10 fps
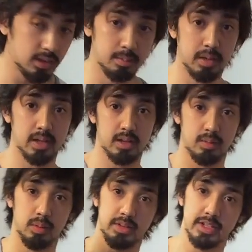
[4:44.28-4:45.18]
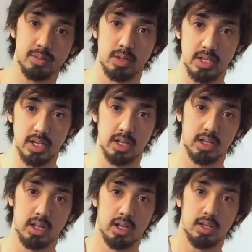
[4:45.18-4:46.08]
But with this one
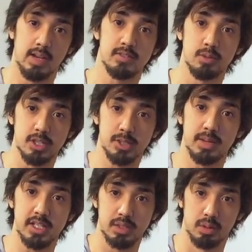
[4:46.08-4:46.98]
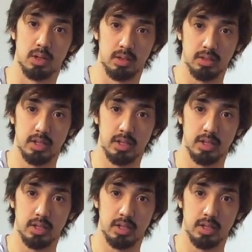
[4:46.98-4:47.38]
here, you have so much space to roll.